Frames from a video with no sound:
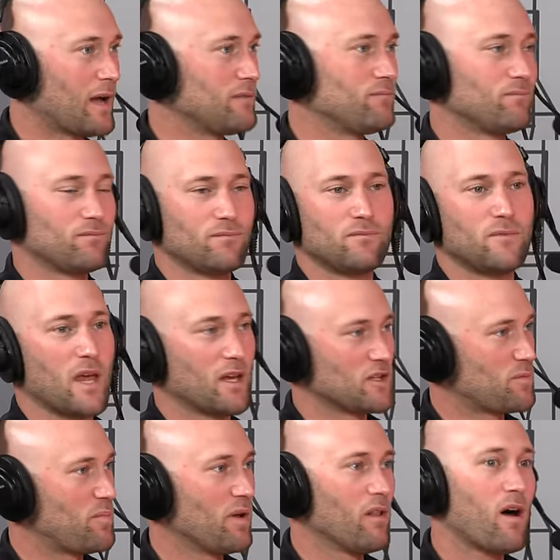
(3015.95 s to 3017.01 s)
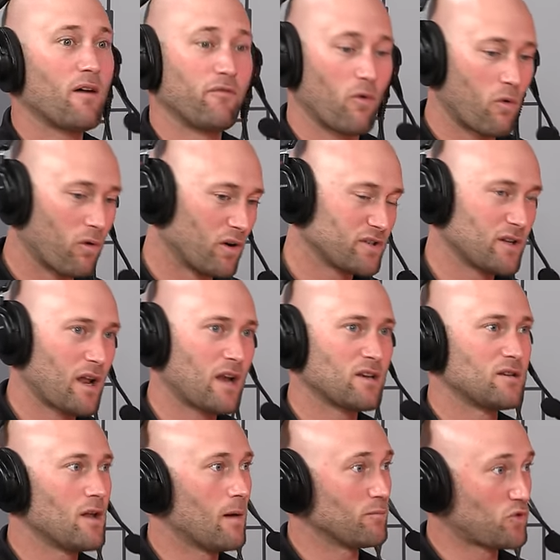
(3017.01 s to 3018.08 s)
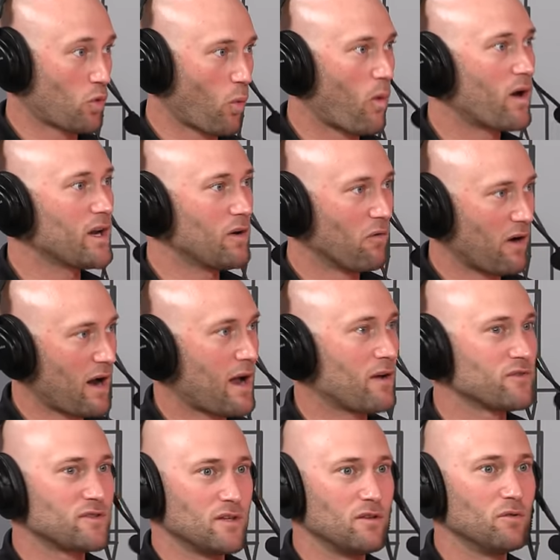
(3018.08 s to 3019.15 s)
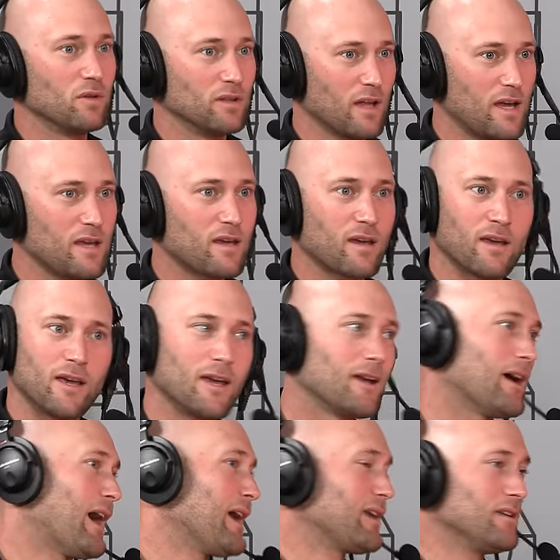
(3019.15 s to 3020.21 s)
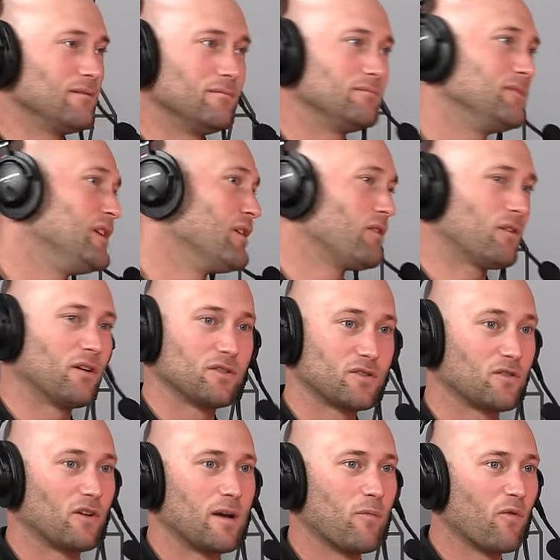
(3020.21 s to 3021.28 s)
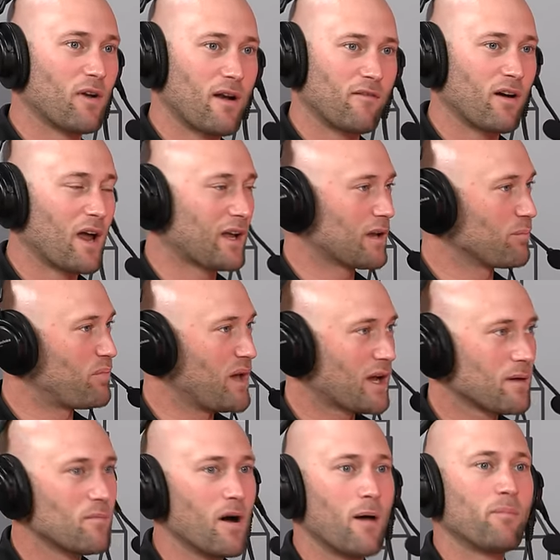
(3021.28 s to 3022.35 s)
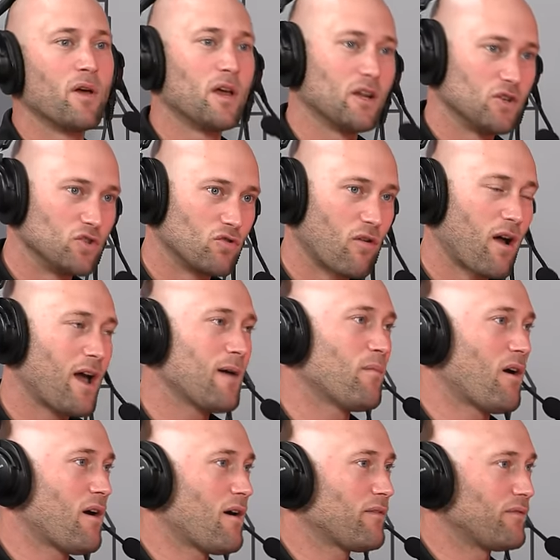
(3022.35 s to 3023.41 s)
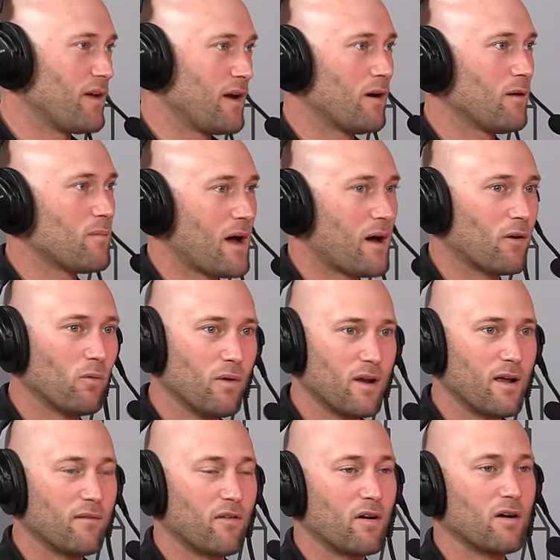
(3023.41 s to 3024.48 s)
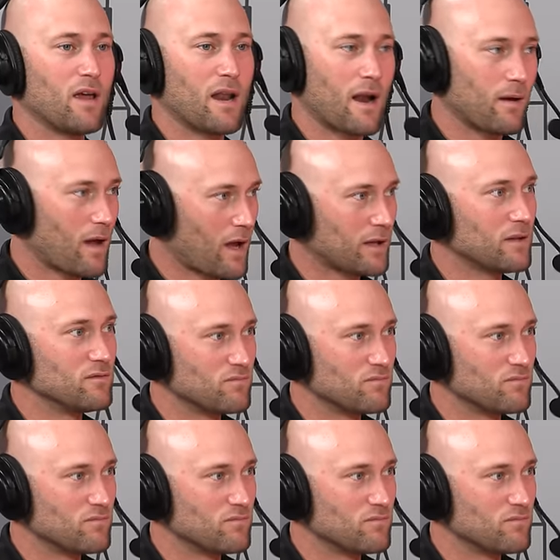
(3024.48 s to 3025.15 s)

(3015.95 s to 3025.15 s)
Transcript: I take a spill off a horse and I just dump twenty rounds into a lake, I can, you know, or a stream or whatever, I can pick them up, dry them off, air them out or whatever, and I, I can.